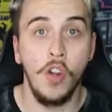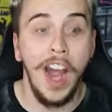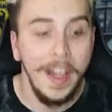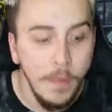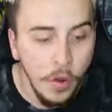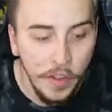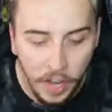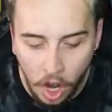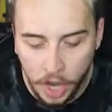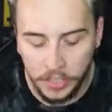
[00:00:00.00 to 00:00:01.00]
right,
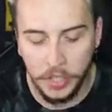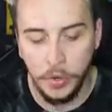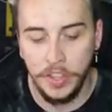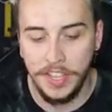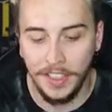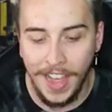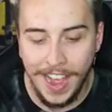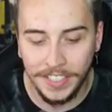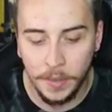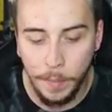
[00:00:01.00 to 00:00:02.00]
moving on to the
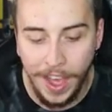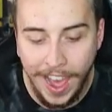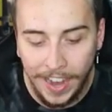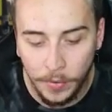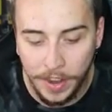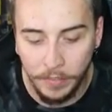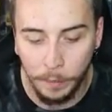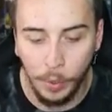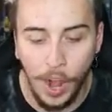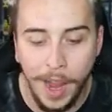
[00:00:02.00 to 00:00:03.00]
last pack, we have the
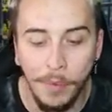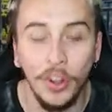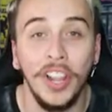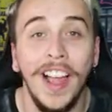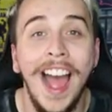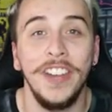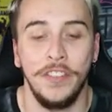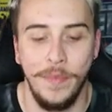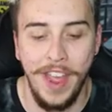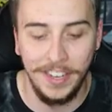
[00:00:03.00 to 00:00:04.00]
Primal Clash
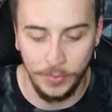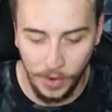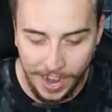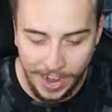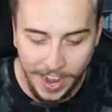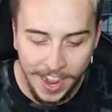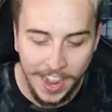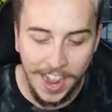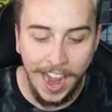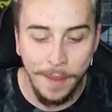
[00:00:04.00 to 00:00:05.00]
from
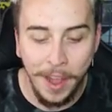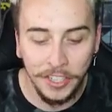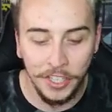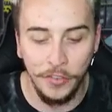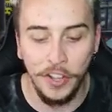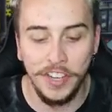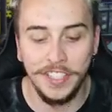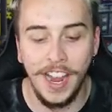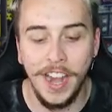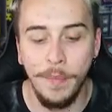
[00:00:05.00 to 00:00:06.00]
XY. I'm actually really
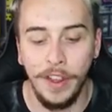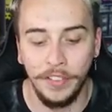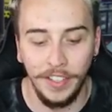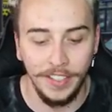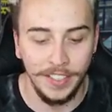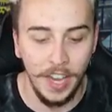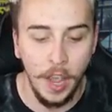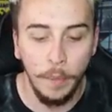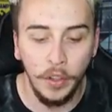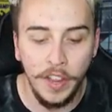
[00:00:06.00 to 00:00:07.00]
excited about this.
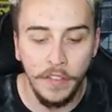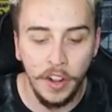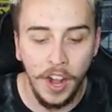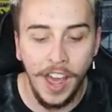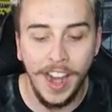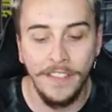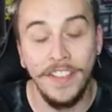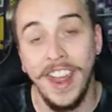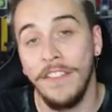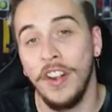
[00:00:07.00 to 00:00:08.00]
Believe it or not, I
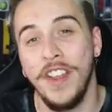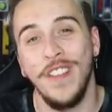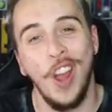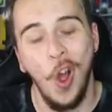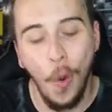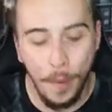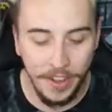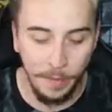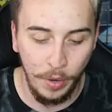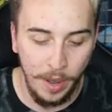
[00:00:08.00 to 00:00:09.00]
have never even
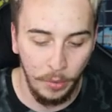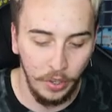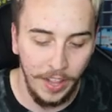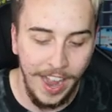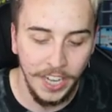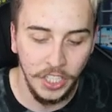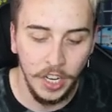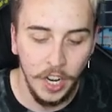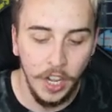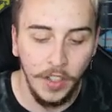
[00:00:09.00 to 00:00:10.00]
opened a Primal
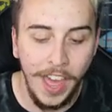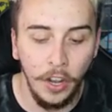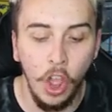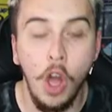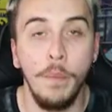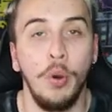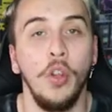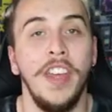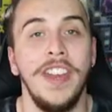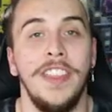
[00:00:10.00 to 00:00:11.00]
Clash, let alone
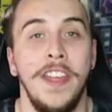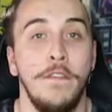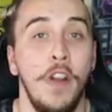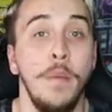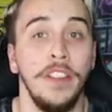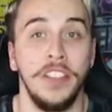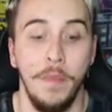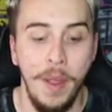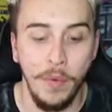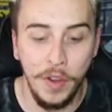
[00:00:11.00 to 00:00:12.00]
pulled anything from it, so
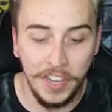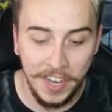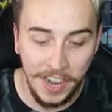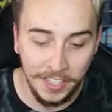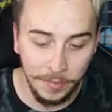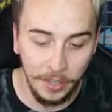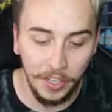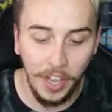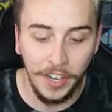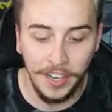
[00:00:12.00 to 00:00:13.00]
maybe we can get some
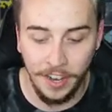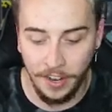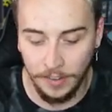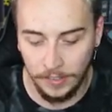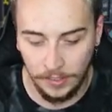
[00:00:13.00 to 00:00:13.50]
good luck here.